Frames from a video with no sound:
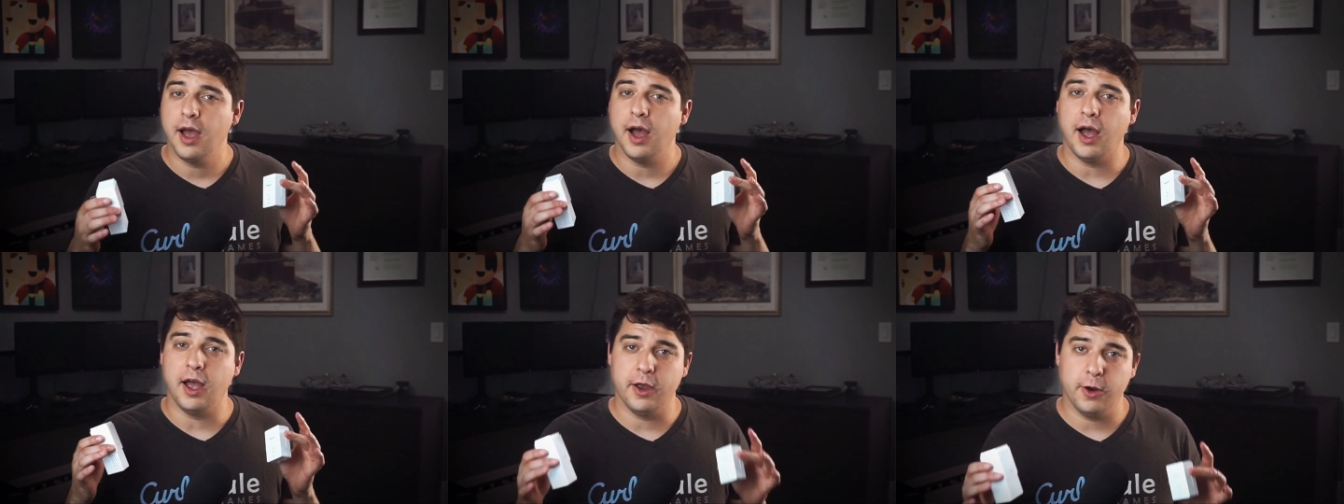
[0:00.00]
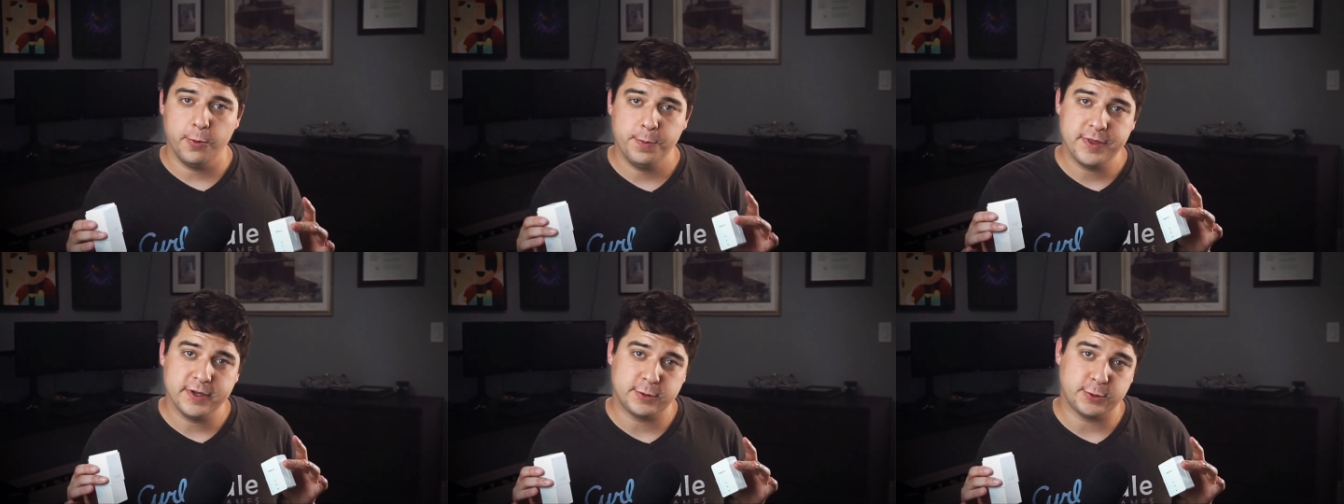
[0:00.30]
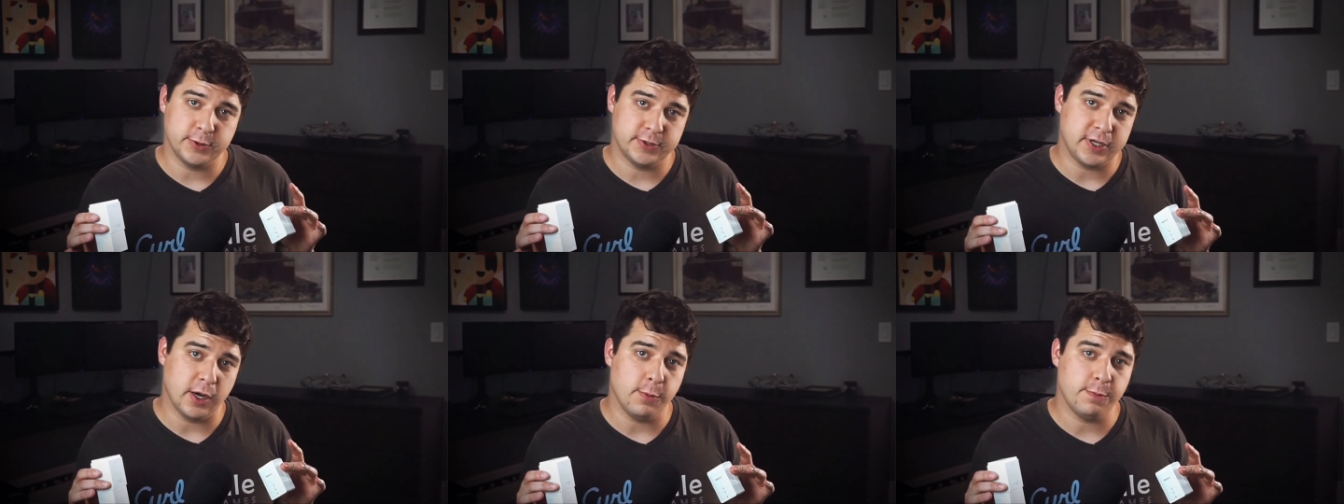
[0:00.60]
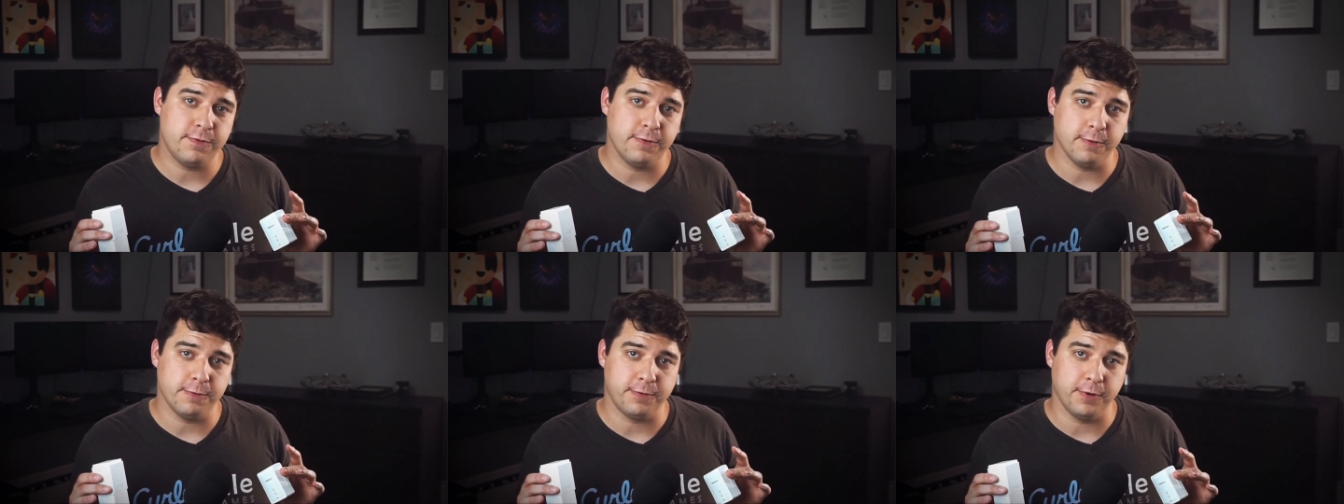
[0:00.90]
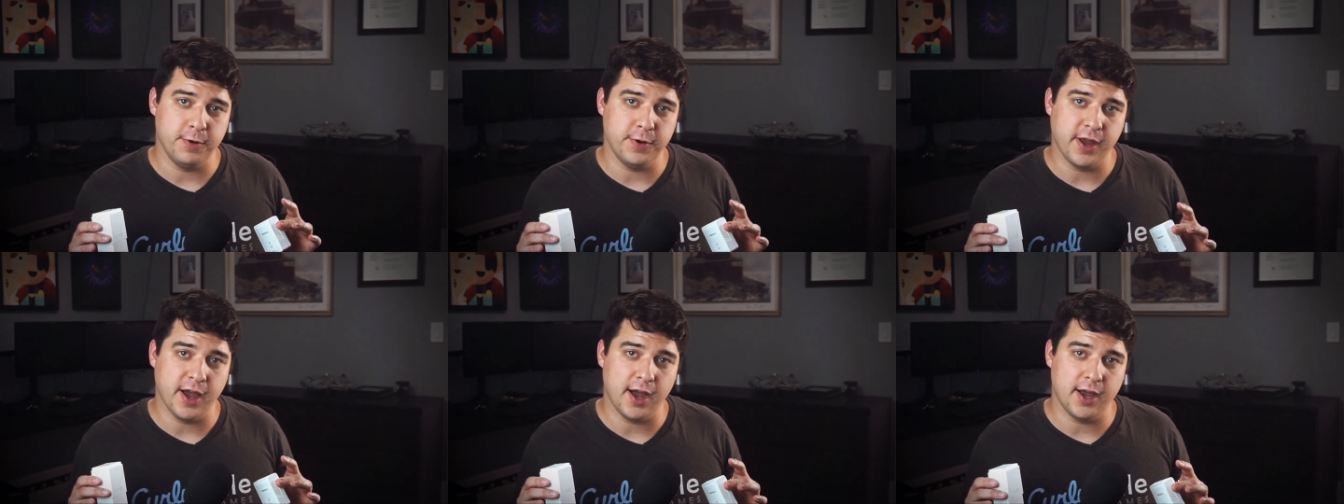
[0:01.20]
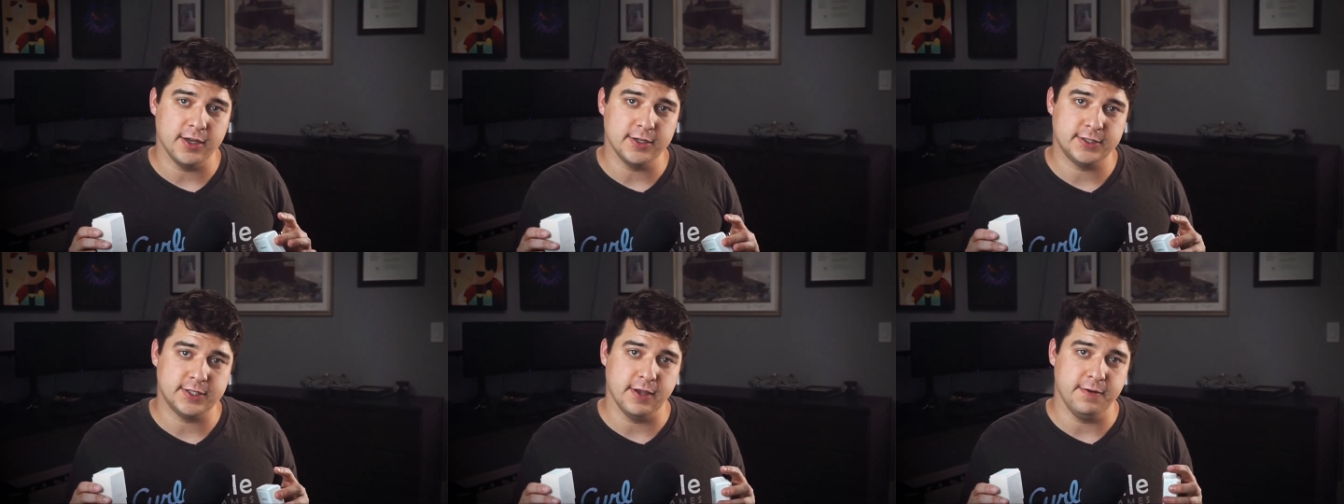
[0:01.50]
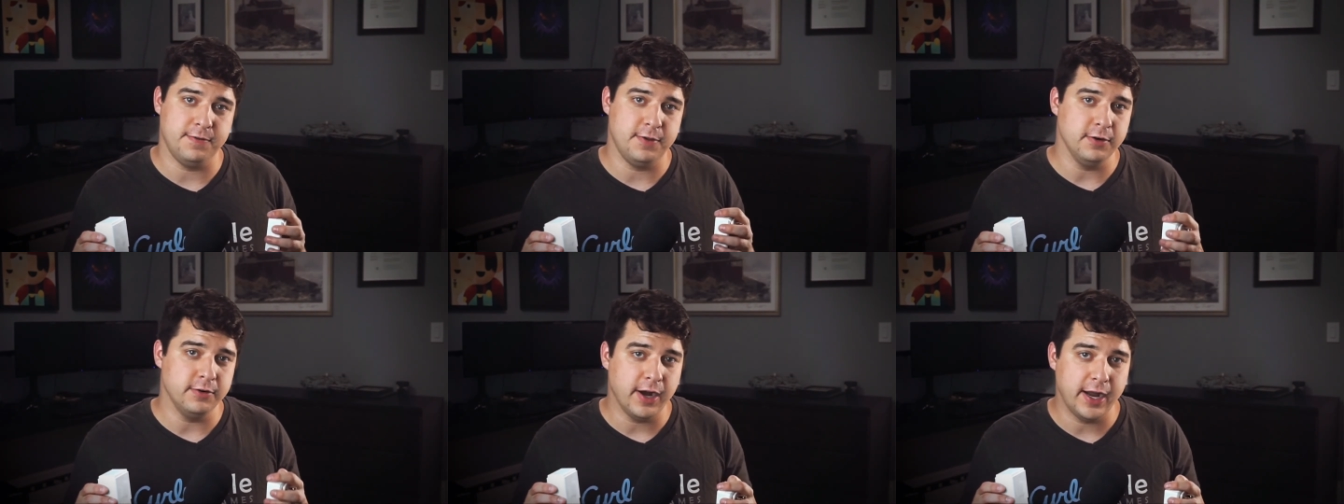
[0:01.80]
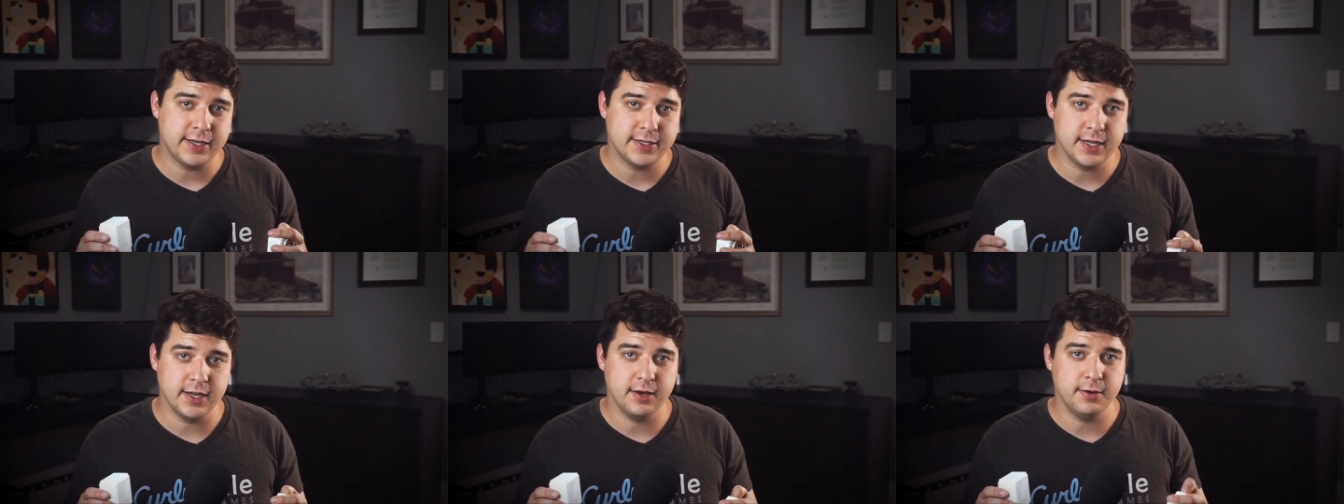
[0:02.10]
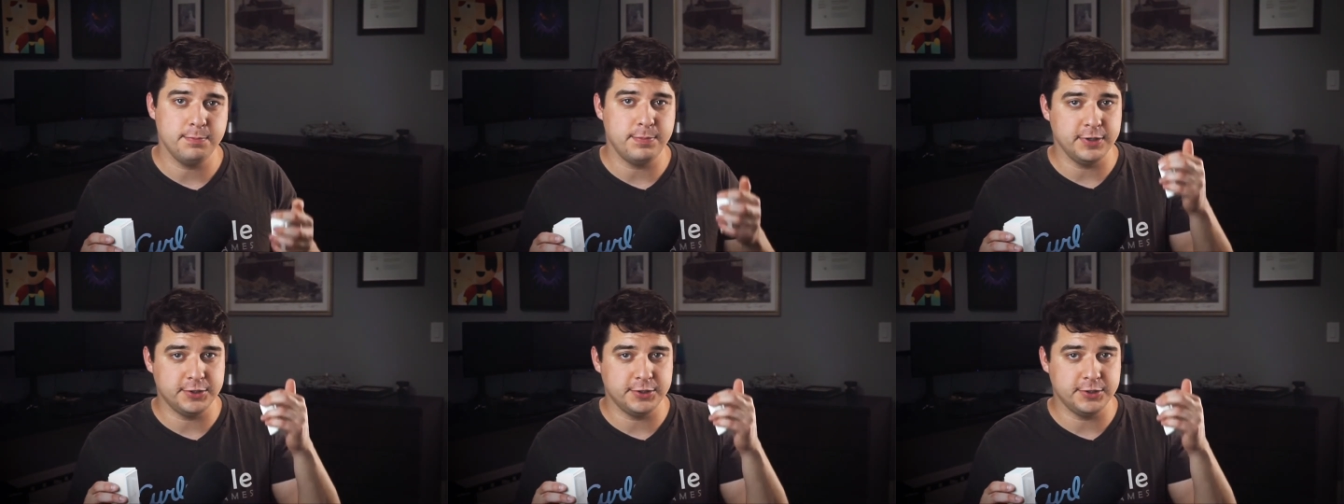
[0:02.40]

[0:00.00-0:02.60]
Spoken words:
I hope this was helpful for you guys. If you liked it,